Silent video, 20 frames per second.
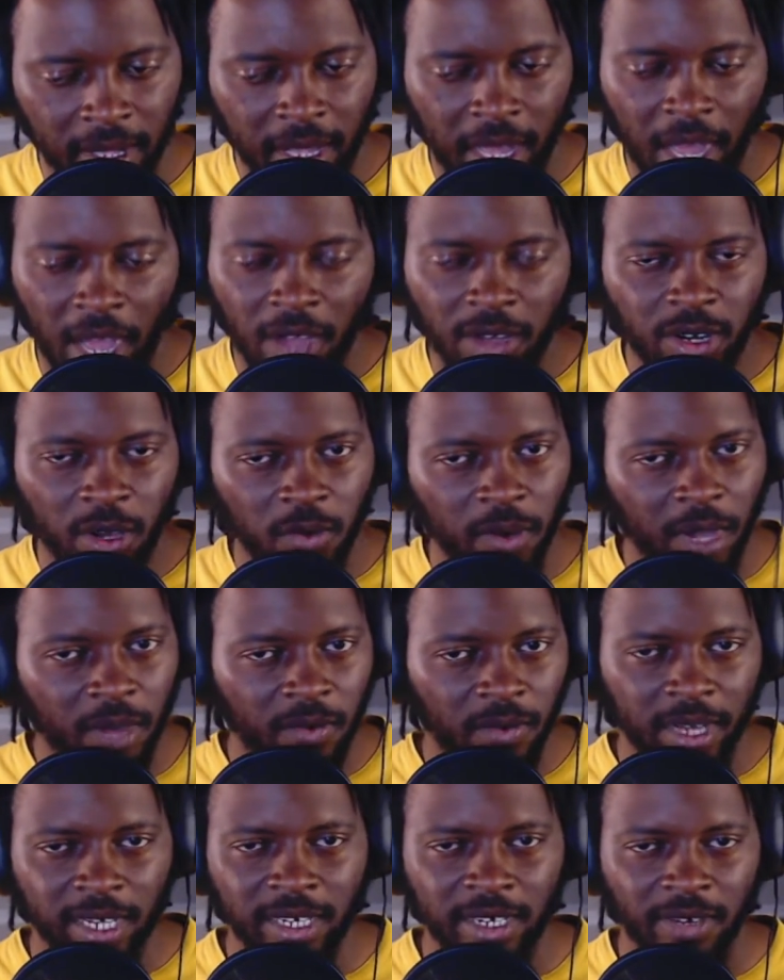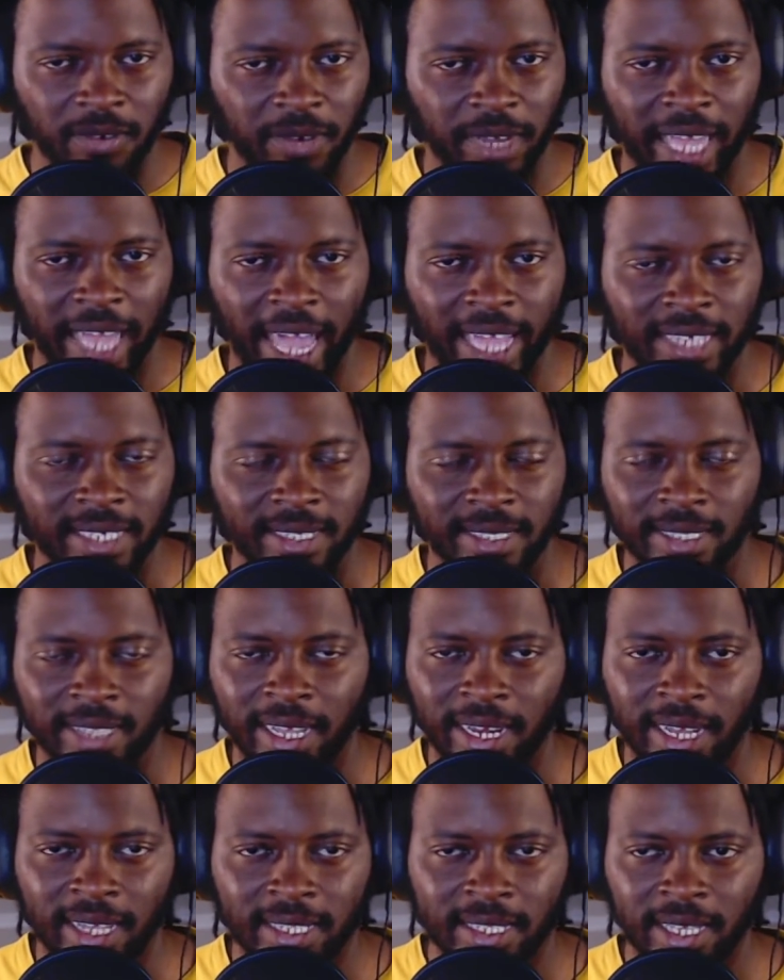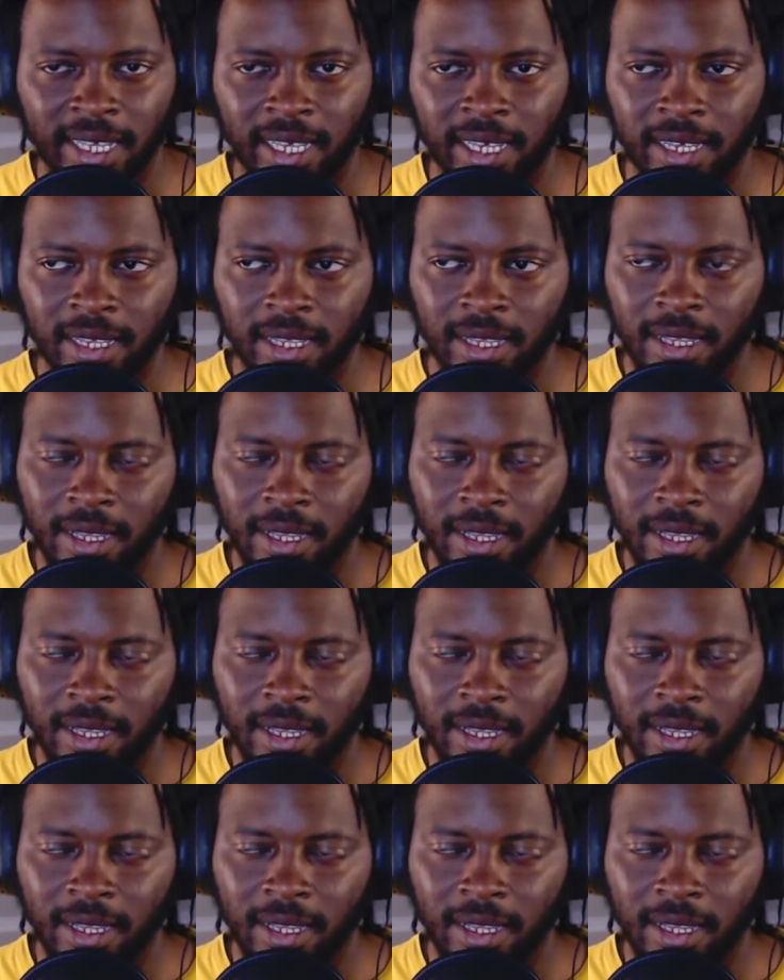I don't know what one of the reactions that I did,